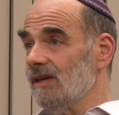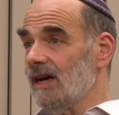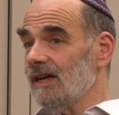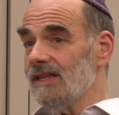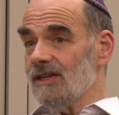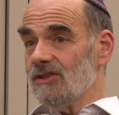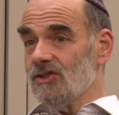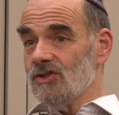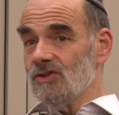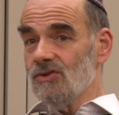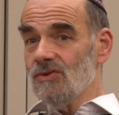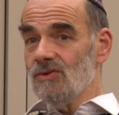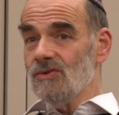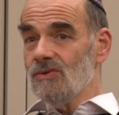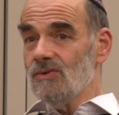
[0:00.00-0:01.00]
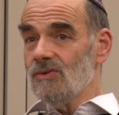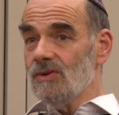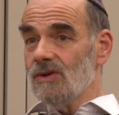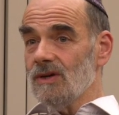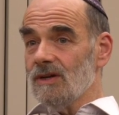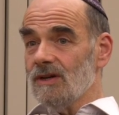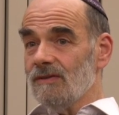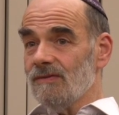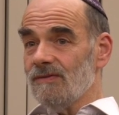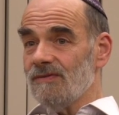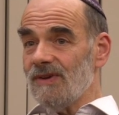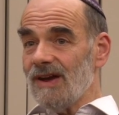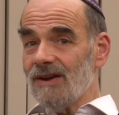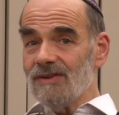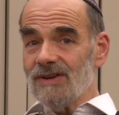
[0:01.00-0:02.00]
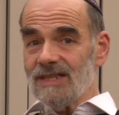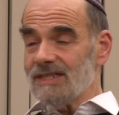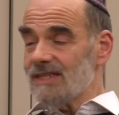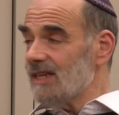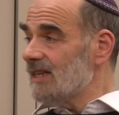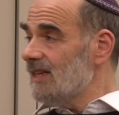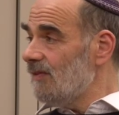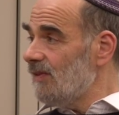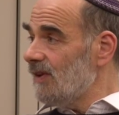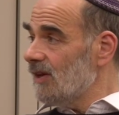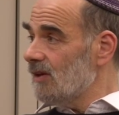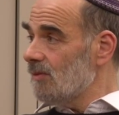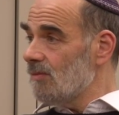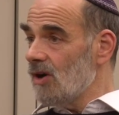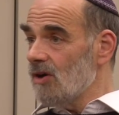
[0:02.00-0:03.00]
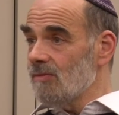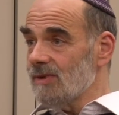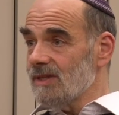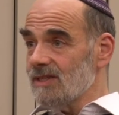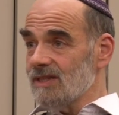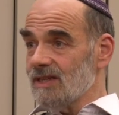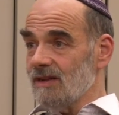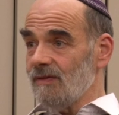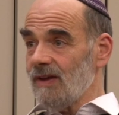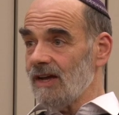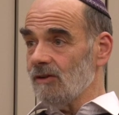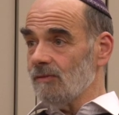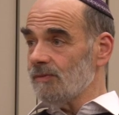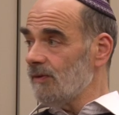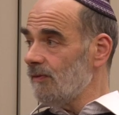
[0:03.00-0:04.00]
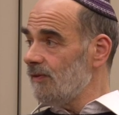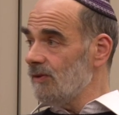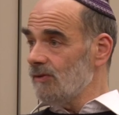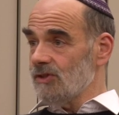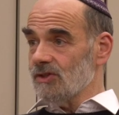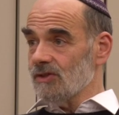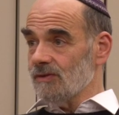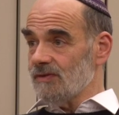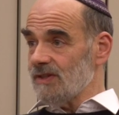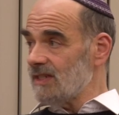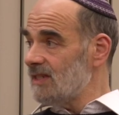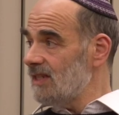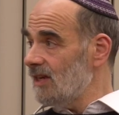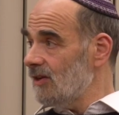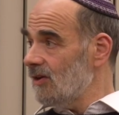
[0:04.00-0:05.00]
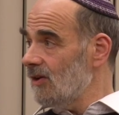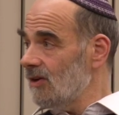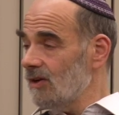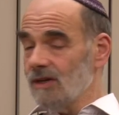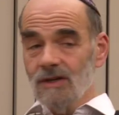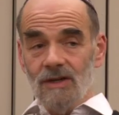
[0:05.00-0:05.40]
I think, 2 very significant moments that have helped the future of this synagogue.